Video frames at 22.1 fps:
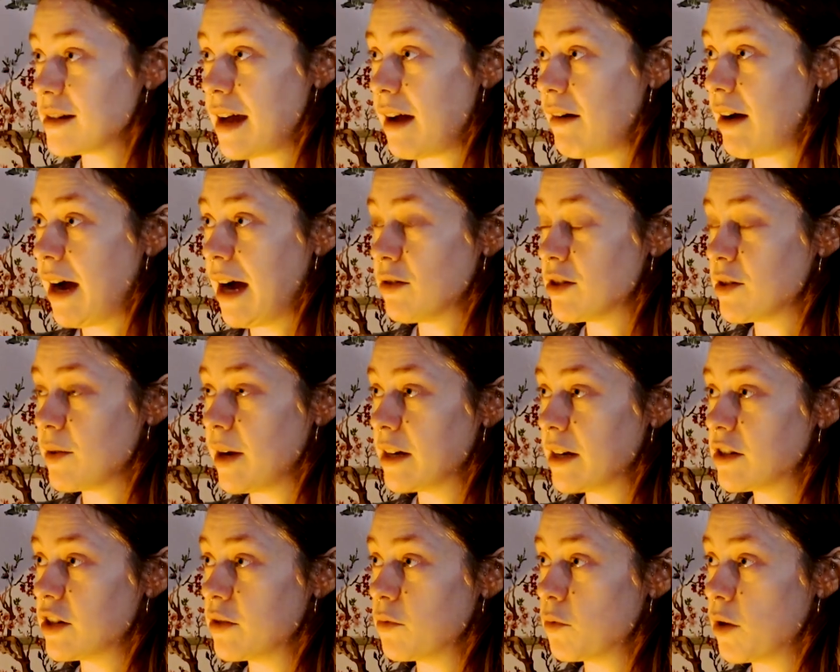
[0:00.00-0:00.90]
out how to
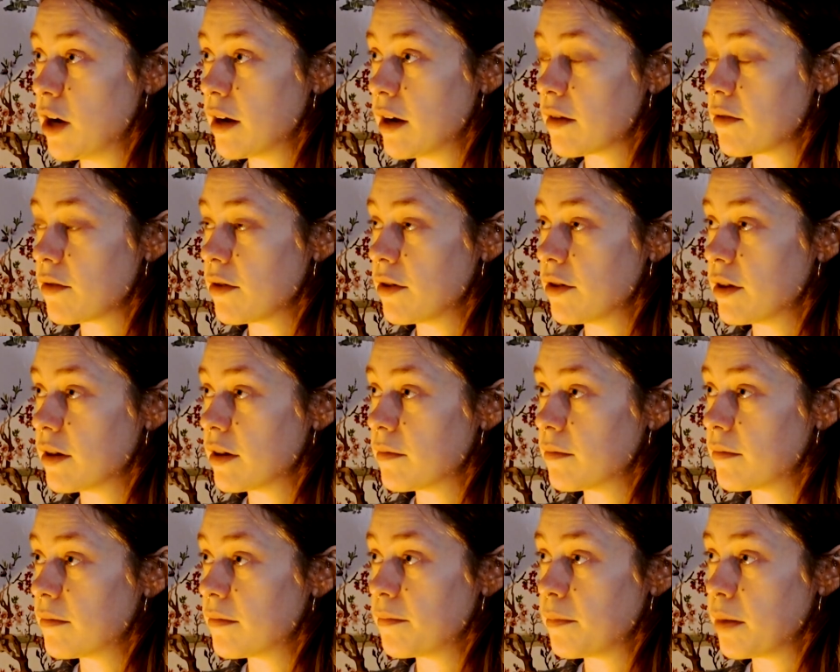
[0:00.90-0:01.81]
actually work through the
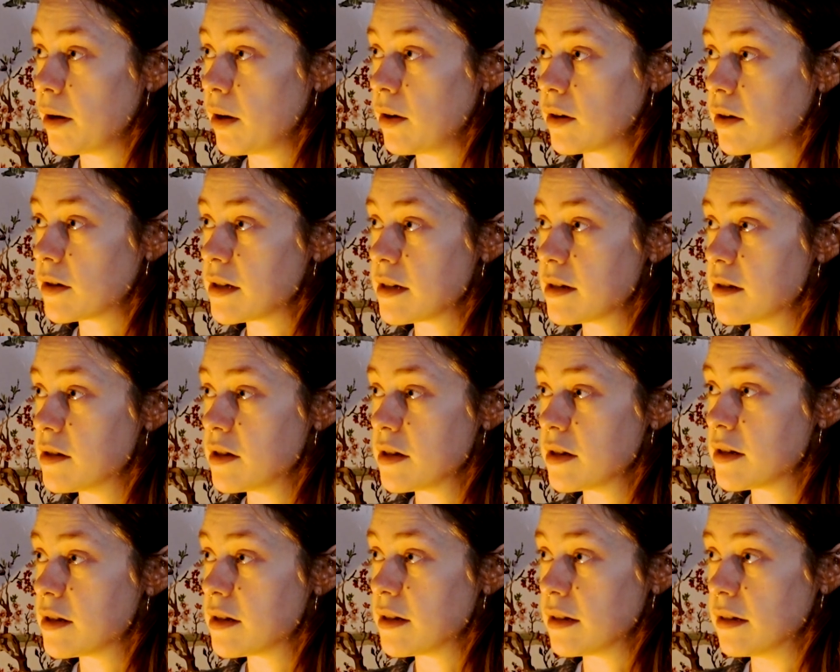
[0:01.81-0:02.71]
blocks, is
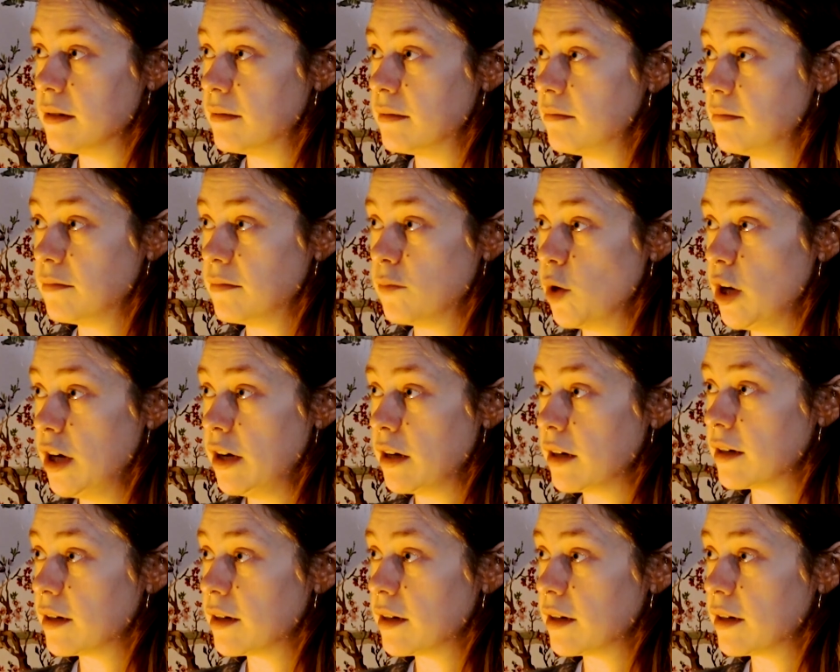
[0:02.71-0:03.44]
just to work.